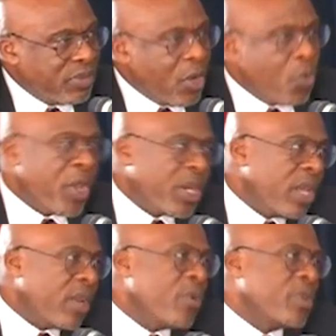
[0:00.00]
A week
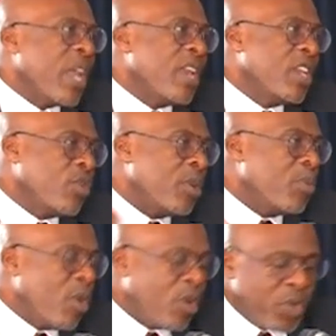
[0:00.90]
later, we started
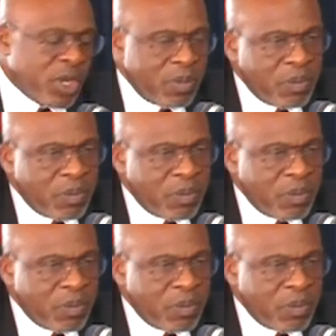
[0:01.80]
distributing Buckwheat.